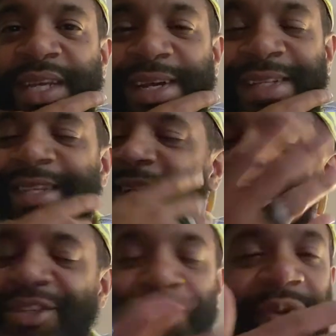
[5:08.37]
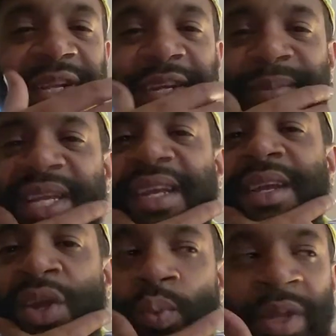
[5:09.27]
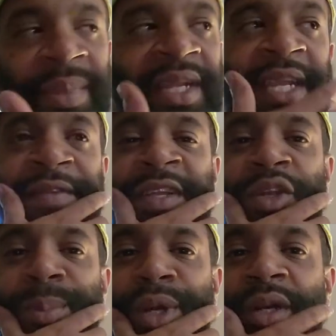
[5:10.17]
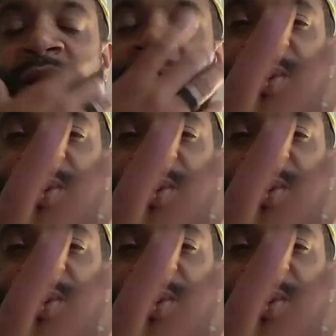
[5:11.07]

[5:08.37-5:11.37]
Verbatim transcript: Other than that, Jordan Love, man, we believe in you, bro.